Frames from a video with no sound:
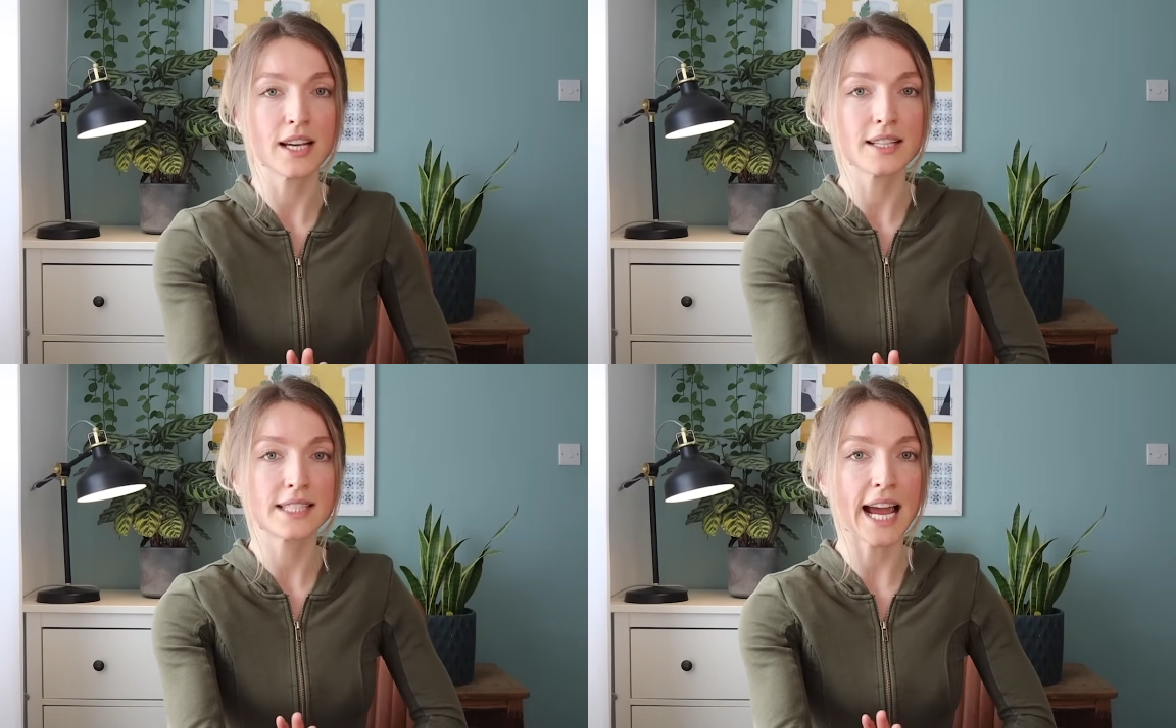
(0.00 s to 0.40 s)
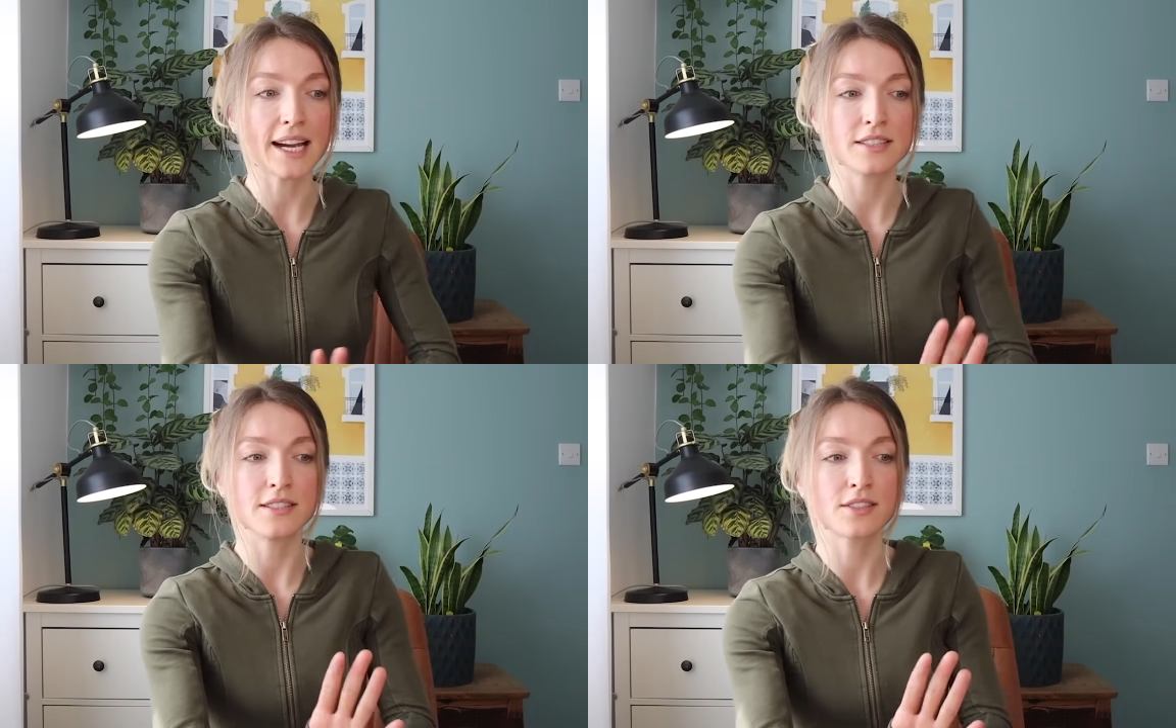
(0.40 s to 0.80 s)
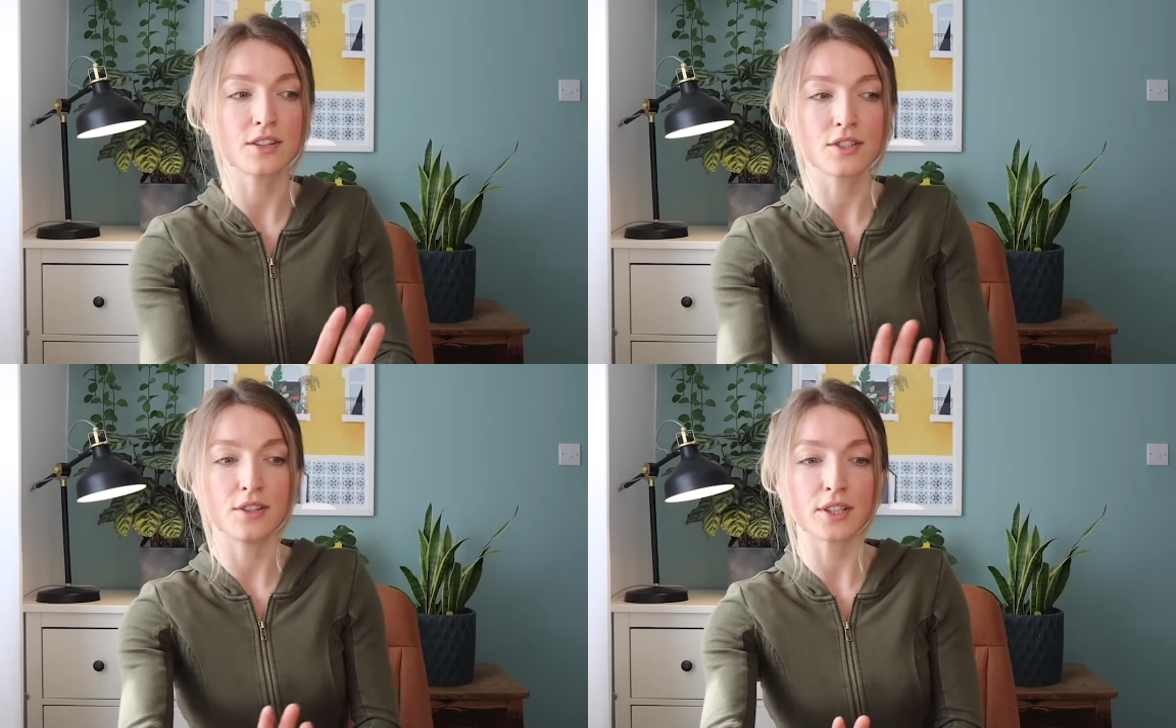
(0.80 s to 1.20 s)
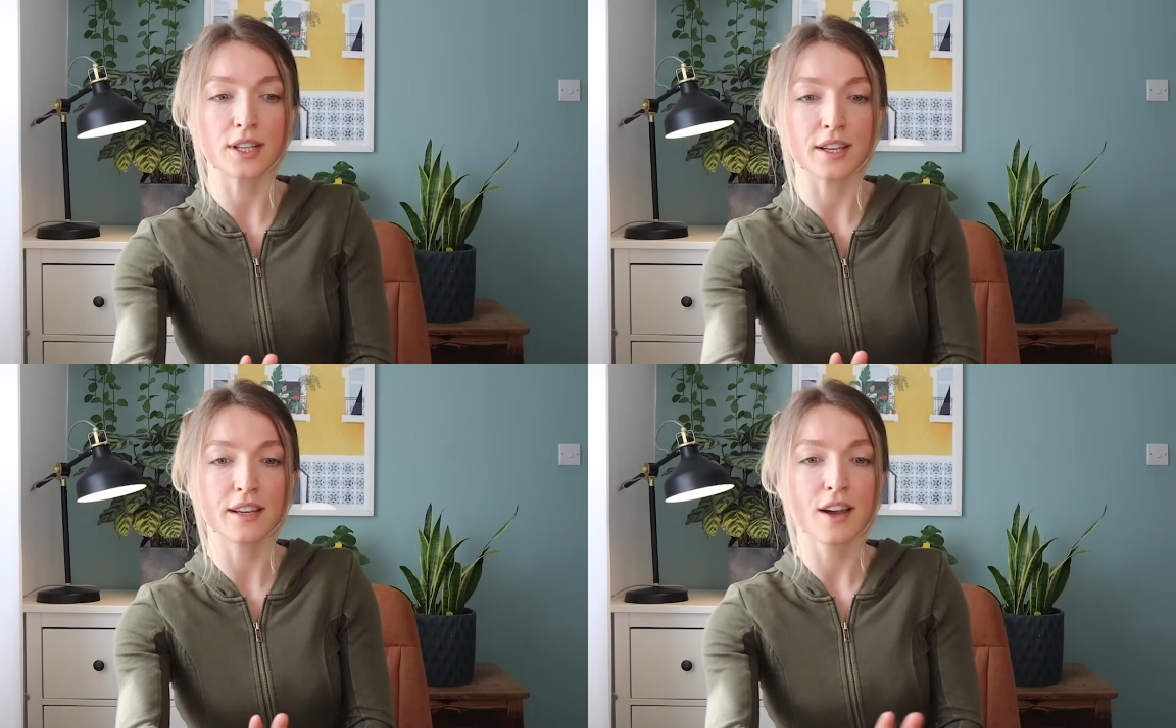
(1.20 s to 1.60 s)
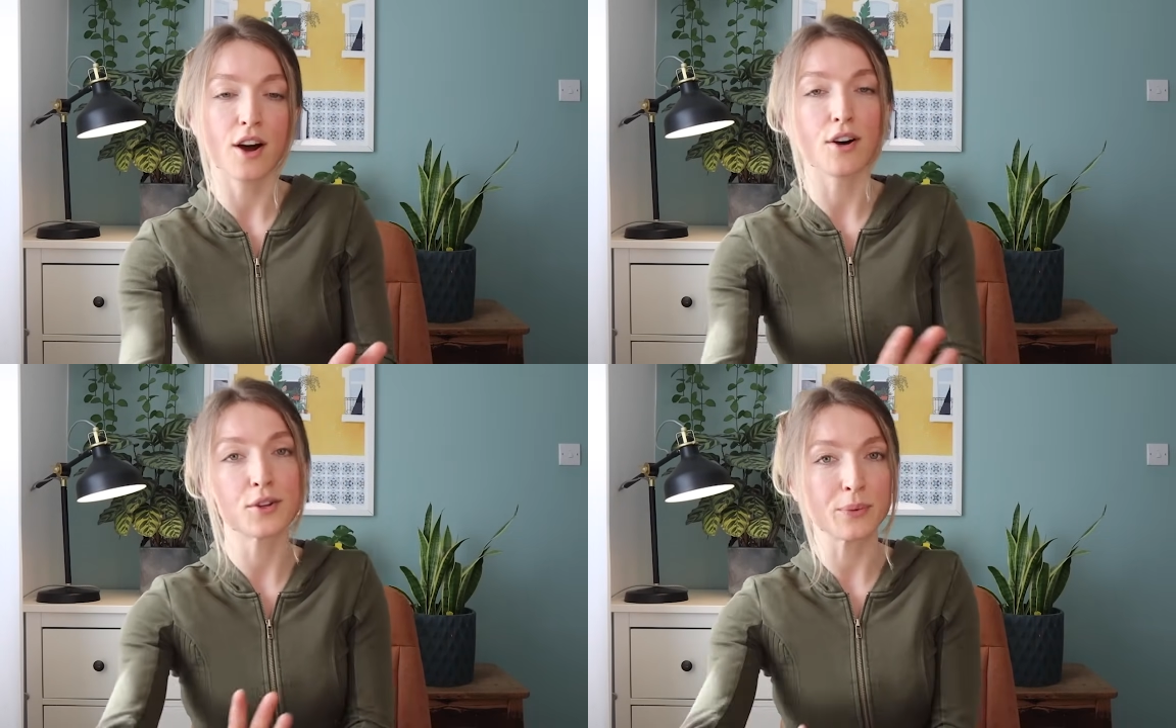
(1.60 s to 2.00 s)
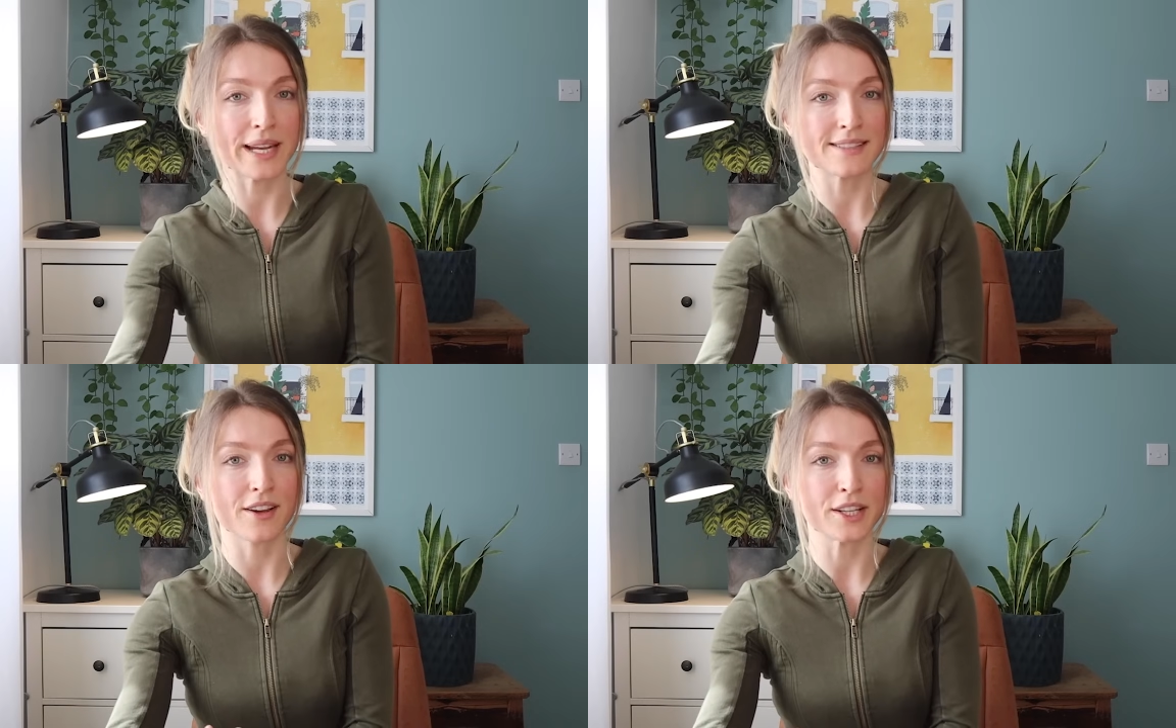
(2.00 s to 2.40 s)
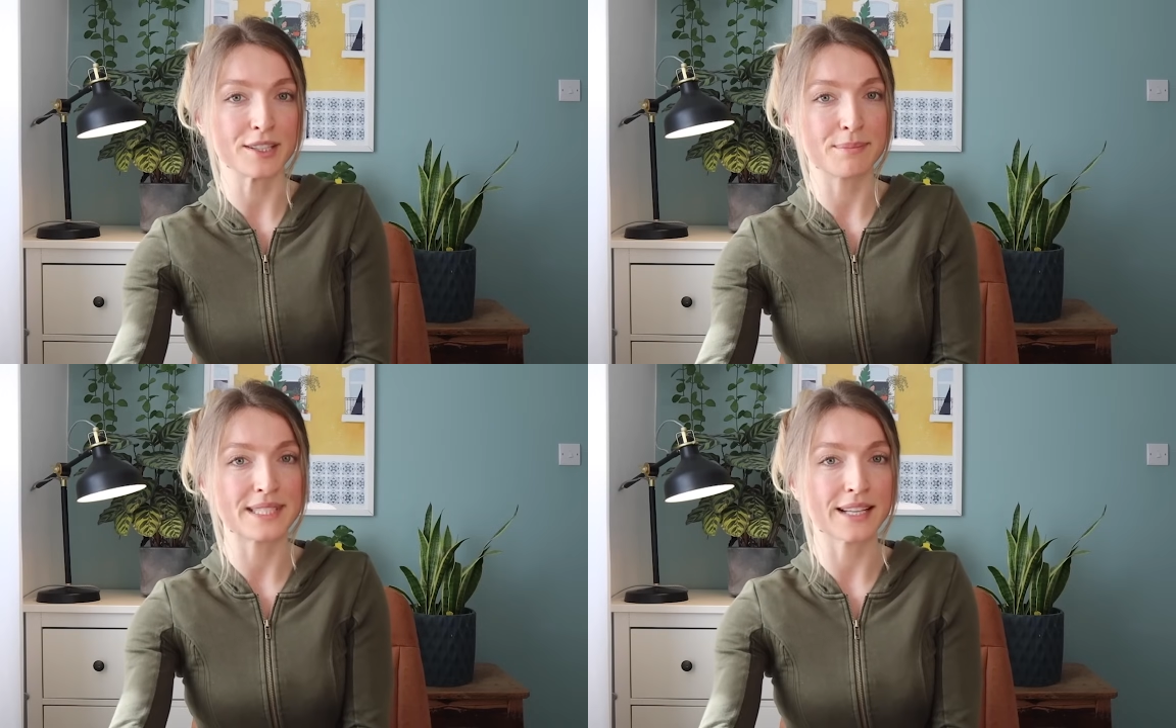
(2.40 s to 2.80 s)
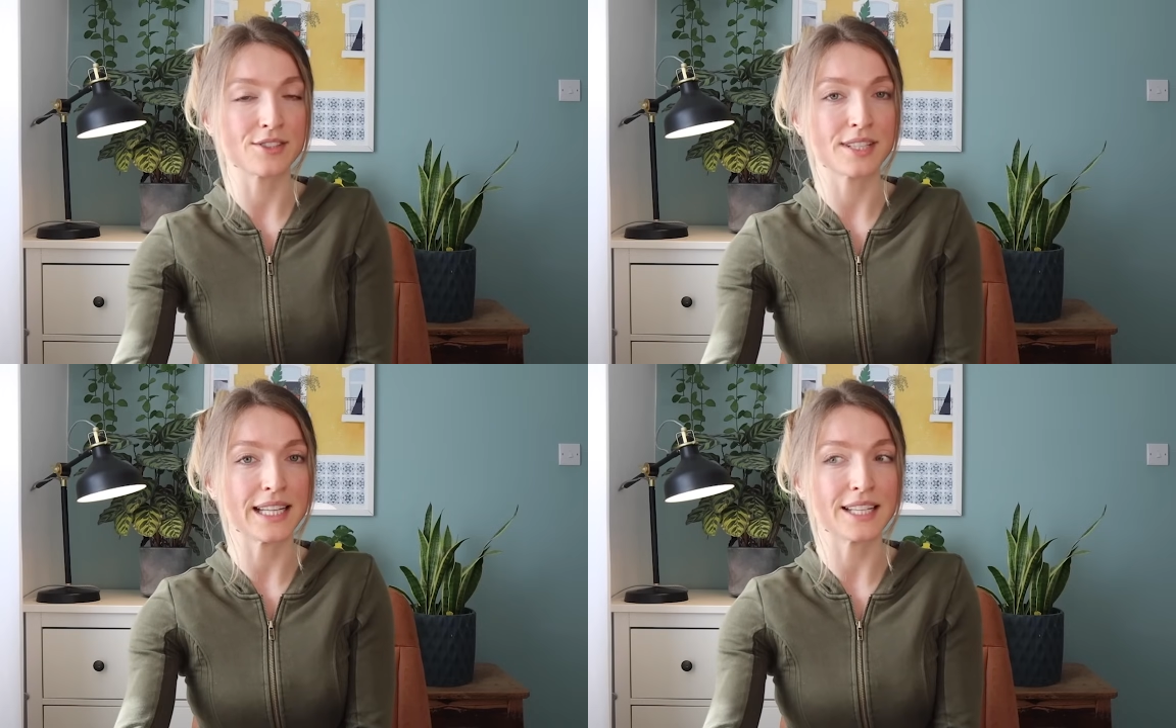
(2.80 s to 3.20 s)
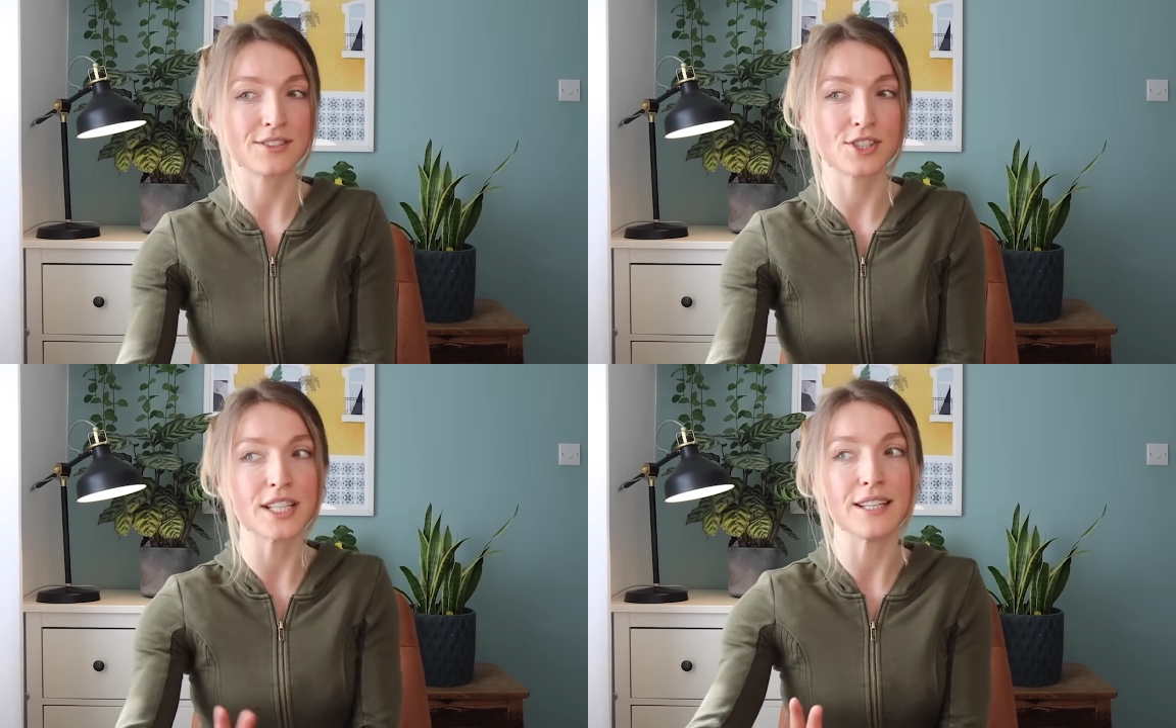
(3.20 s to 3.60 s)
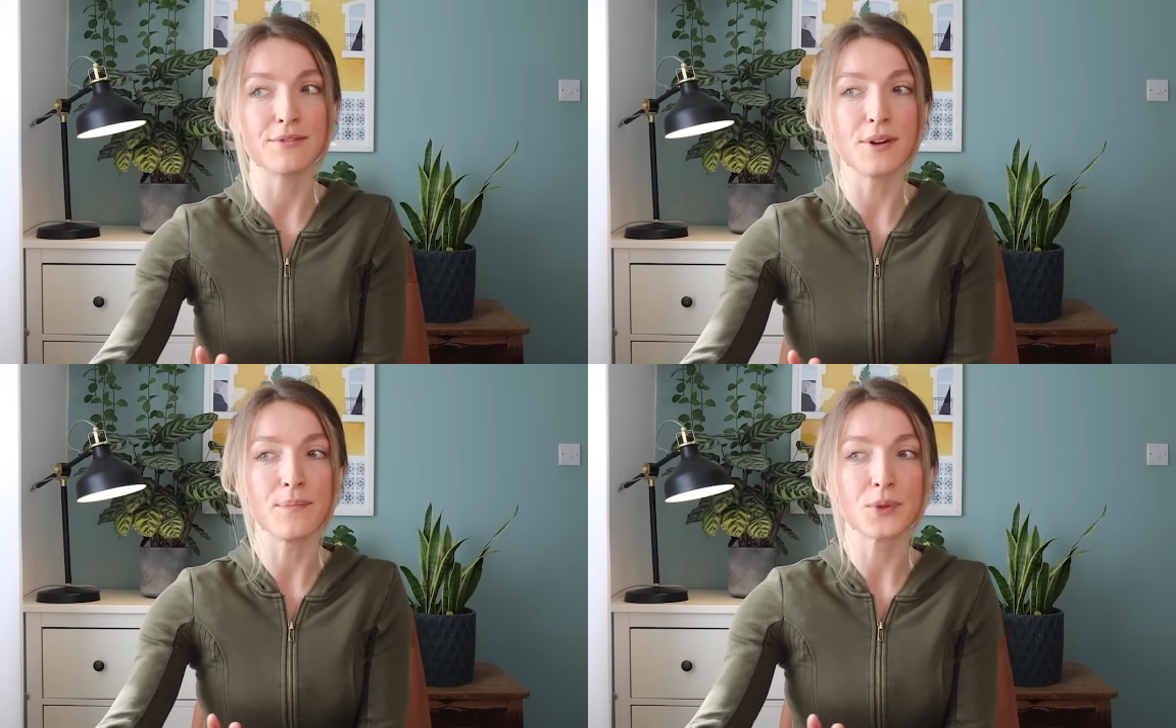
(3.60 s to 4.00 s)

tact and start to look at other ways that I could potentially achieve